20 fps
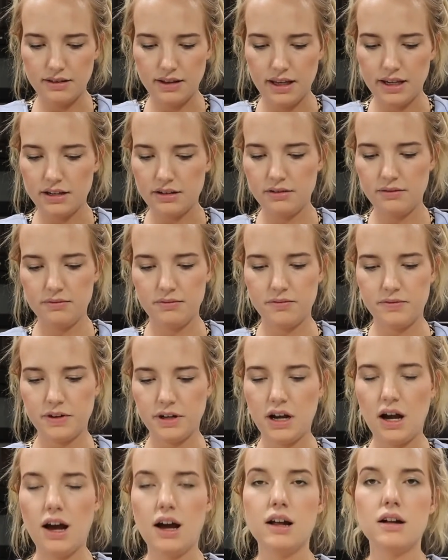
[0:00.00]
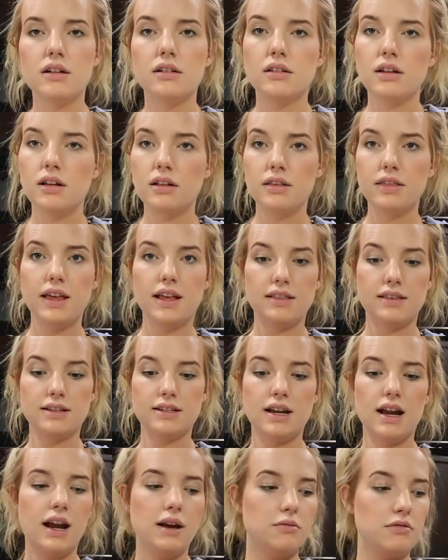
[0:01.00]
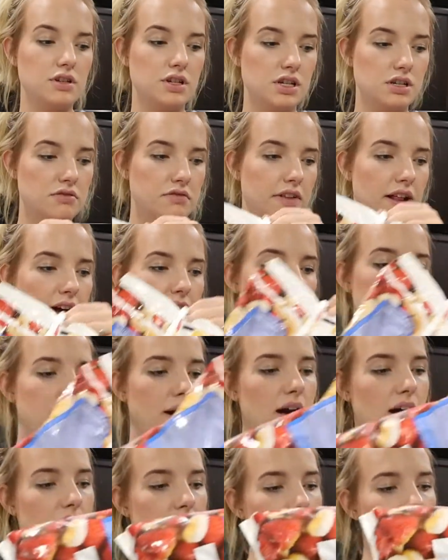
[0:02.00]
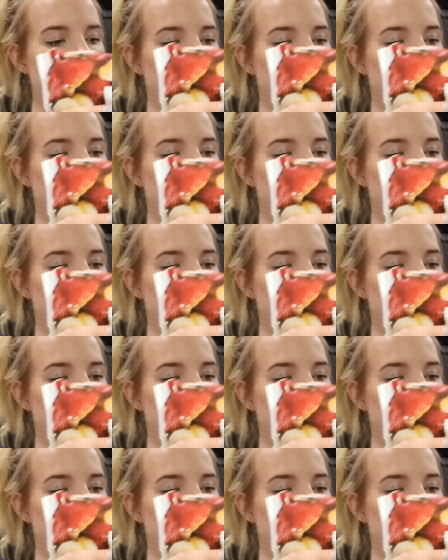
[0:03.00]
like forgot that the time was just flying by.